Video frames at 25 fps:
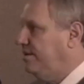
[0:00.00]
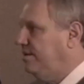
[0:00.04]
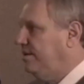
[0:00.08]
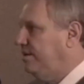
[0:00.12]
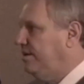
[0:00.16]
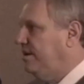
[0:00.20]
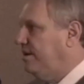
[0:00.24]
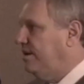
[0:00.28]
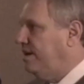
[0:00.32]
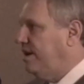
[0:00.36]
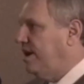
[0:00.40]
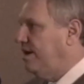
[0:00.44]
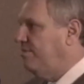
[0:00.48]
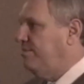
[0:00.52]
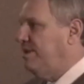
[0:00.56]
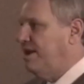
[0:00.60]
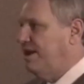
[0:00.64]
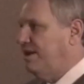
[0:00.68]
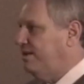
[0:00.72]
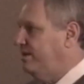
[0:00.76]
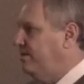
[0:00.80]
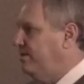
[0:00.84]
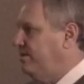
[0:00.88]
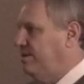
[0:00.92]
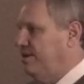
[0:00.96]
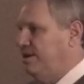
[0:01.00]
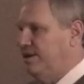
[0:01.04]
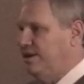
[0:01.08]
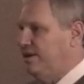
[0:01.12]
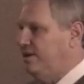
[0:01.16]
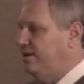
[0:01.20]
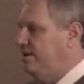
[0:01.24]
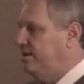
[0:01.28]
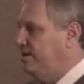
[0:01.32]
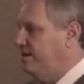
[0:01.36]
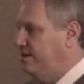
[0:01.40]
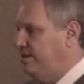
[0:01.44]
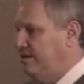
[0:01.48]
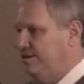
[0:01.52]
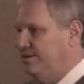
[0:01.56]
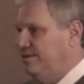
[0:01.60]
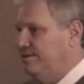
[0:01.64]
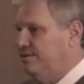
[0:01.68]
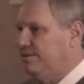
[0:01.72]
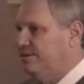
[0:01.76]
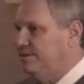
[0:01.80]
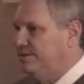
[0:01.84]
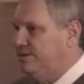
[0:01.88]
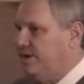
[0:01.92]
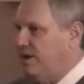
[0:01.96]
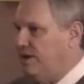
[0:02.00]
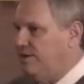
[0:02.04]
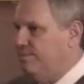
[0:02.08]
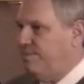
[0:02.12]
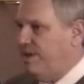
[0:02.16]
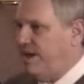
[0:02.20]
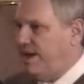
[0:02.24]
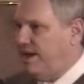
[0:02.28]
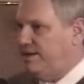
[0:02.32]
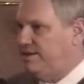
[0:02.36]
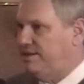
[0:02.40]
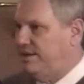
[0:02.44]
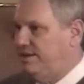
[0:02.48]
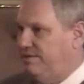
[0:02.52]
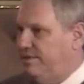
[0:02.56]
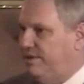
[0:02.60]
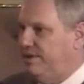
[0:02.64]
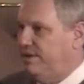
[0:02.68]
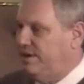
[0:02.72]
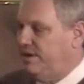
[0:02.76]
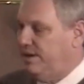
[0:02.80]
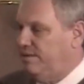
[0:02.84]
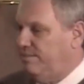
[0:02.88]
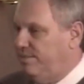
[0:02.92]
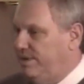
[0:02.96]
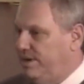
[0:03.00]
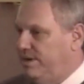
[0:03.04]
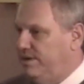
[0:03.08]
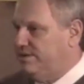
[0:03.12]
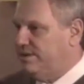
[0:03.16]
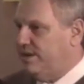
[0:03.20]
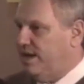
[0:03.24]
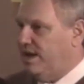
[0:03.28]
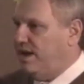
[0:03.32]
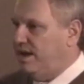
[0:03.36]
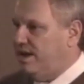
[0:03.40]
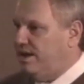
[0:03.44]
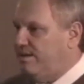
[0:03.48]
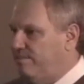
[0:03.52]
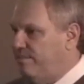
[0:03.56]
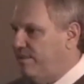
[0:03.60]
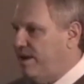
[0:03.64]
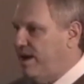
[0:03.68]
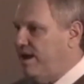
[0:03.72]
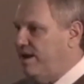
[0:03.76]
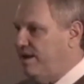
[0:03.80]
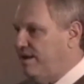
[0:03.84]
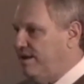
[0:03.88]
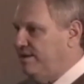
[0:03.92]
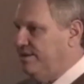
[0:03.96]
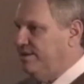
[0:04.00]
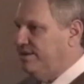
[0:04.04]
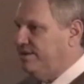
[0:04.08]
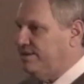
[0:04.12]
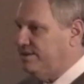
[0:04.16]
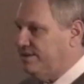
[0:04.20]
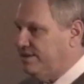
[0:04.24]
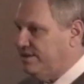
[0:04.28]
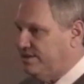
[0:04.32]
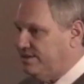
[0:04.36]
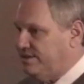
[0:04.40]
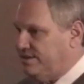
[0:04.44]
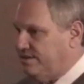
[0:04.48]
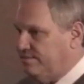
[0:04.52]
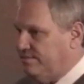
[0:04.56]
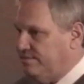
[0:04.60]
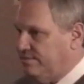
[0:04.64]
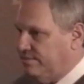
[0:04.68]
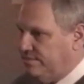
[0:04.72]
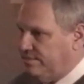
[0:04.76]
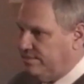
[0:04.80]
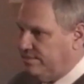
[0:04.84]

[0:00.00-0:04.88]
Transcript: No, I'm not doing anything. It's called passive income because I am not in the system.